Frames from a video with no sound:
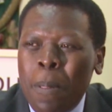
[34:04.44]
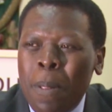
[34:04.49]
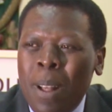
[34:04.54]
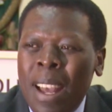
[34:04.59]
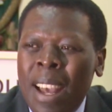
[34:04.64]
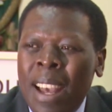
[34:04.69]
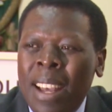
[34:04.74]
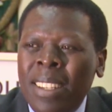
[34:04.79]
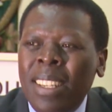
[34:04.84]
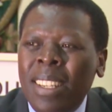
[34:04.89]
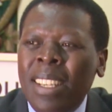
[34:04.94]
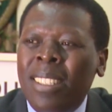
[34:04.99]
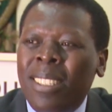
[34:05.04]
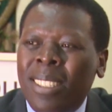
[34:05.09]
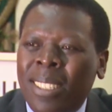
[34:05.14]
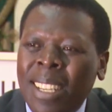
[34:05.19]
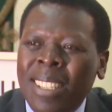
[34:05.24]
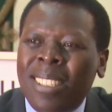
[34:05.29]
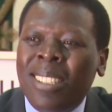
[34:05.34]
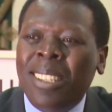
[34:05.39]
And it
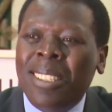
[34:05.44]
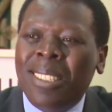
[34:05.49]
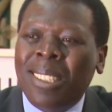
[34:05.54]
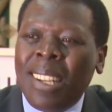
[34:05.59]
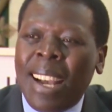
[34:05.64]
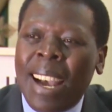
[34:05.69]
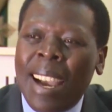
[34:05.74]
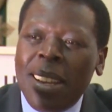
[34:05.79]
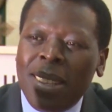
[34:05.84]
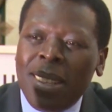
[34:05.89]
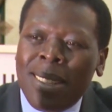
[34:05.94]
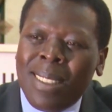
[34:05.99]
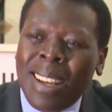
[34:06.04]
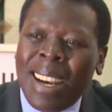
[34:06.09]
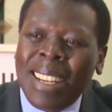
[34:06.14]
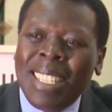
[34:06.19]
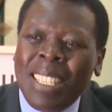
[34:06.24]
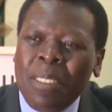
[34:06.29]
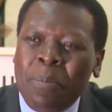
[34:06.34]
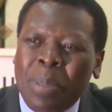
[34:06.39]
sets aside
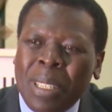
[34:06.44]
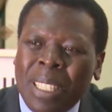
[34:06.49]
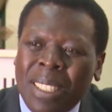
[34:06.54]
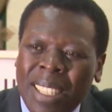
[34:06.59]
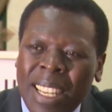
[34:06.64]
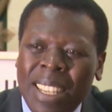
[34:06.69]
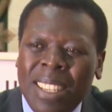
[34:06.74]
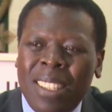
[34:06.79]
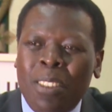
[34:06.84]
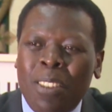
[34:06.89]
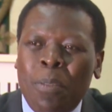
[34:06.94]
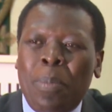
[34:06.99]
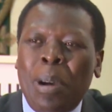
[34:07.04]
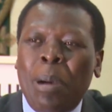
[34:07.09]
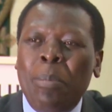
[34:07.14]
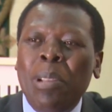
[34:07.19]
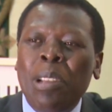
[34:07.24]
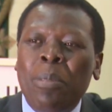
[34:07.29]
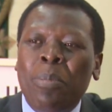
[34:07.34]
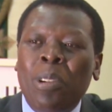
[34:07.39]
30% of
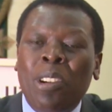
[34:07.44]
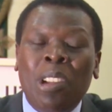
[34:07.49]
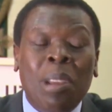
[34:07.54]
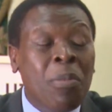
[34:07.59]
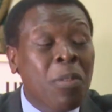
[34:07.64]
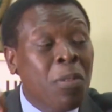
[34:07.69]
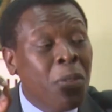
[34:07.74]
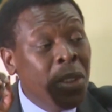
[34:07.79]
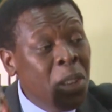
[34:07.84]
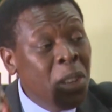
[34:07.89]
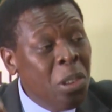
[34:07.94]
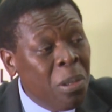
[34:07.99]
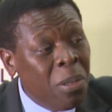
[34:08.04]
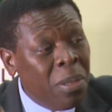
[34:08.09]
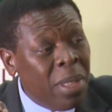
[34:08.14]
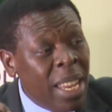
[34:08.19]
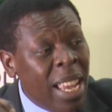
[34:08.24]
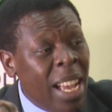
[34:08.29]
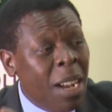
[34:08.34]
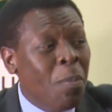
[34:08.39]
public procurement for you,
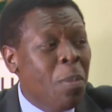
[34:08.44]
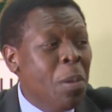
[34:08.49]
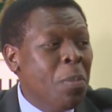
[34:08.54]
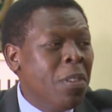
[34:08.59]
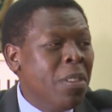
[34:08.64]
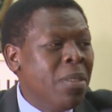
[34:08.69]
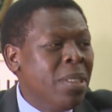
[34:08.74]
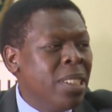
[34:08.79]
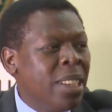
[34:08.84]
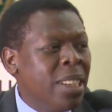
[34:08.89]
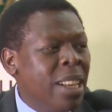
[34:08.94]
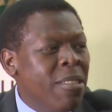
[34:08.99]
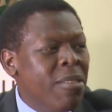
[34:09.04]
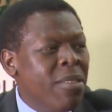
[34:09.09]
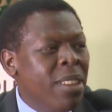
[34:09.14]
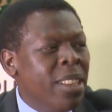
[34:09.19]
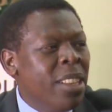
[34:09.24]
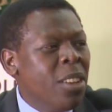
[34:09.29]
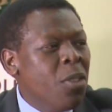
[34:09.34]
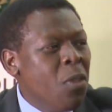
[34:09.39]
the young people of this
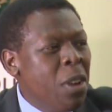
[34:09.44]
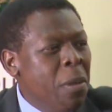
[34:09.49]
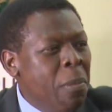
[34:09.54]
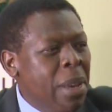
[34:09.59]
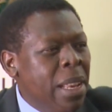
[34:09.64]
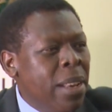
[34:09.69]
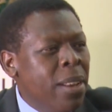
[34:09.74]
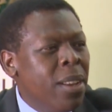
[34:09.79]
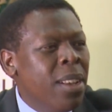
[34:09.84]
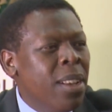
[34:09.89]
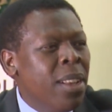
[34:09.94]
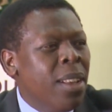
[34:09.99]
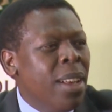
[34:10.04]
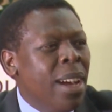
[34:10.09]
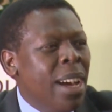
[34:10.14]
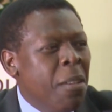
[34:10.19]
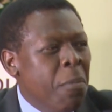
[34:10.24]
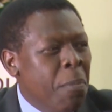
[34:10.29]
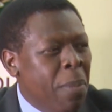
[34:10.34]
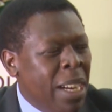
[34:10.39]
country, and the women
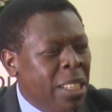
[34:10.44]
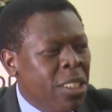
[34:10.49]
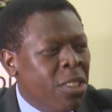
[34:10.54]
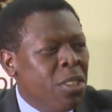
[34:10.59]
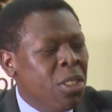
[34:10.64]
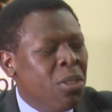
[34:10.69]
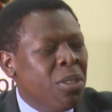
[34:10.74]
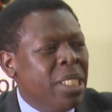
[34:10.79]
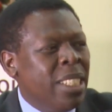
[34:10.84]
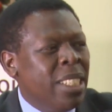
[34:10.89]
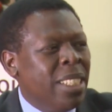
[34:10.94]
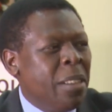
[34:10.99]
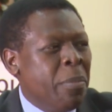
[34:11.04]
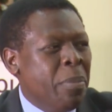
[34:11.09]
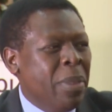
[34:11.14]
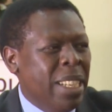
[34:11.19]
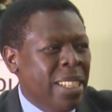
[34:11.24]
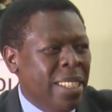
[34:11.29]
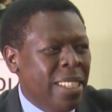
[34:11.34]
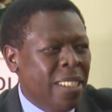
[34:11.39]
and persons with
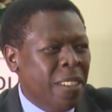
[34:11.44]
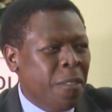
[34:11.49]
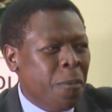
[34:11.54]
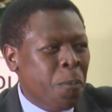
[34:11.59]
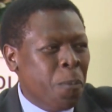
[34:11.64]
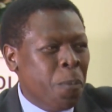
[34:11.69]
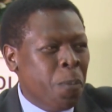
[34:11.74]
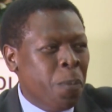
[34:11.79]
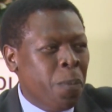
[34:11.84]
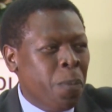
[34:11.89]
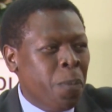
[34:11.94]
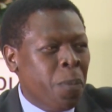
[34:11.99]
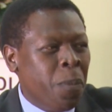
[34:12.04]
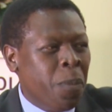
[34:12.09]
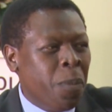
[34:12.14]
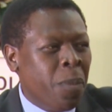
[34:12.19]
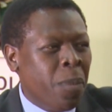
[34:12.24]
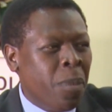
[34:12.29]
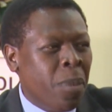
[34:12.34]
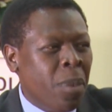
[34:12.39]
disability.
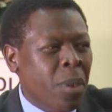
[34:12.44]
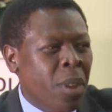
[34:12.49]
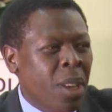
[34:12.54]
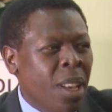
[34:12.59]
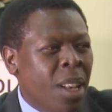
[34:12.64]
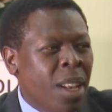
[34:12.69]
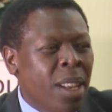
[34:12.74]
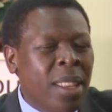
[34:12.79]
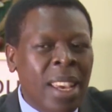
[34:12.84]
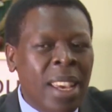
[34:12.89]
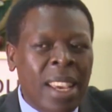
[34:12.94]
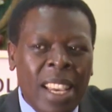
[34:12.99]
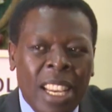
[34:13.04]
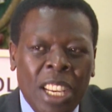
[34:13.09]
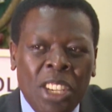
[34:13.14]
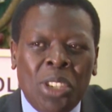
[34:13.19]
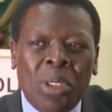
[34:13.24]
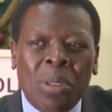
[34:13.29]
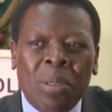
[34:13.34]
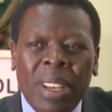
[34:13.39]
The
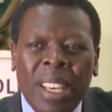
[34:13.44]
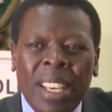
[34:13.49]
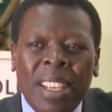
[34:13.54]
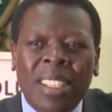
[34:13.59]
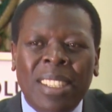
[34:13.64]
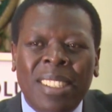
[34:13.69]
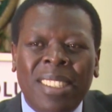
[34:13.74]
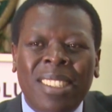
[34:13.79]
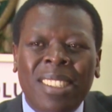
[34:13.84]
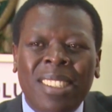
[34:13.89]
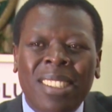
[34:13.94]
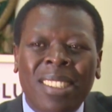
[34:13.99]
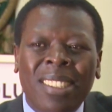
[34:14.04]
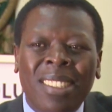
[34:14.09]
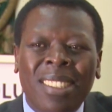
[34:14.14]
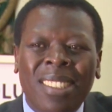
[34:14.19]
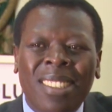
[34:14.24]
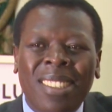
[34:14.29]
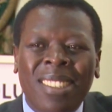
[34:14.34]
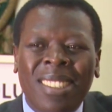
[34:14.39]
issue is,
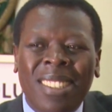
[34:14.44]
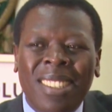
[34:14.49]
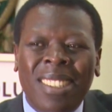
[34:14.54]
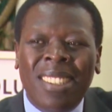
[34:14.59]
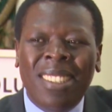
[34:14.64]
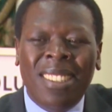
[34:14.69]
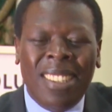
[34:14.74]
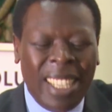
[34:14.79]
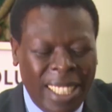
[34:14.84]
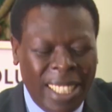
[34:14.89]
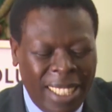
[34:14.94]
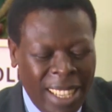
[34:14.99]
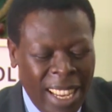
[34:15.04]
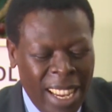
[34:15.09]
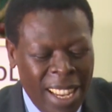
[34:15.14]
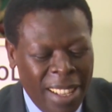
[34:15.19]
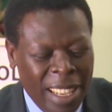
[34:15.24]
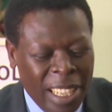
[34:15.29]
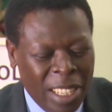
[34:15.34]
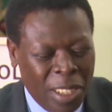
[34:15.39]
they
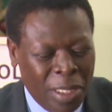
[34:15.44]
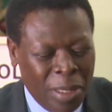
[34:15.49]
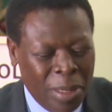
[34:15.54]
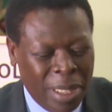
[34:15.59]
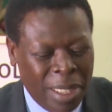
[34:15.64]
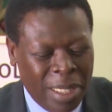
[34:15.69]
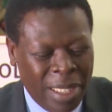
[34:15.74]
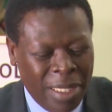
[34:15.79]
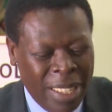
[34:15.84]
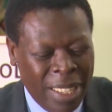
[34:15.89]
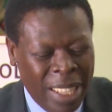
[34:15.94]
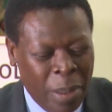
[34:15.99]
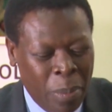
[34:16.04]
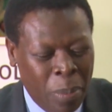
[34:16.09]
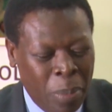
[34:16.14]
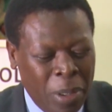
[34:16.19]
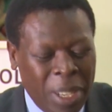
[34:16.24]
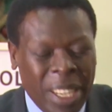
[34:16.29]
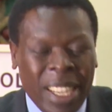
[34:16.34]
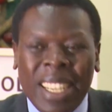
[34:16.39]
say the truth in the
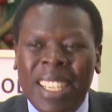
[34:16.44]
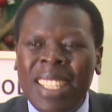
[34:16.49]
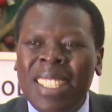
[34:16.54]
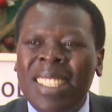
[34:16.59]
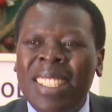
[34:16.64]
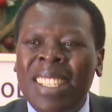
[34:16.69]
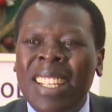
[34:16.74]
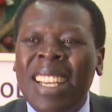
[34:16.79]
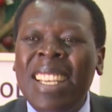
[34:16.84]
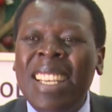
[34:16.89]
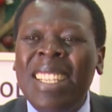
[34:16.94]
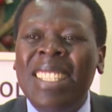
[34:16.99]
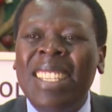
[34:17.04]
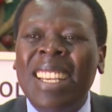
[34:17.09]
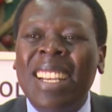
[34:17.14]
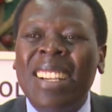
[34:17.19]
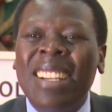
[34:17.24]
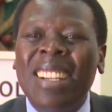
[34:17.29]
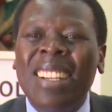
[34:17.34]
pudding is in the eating.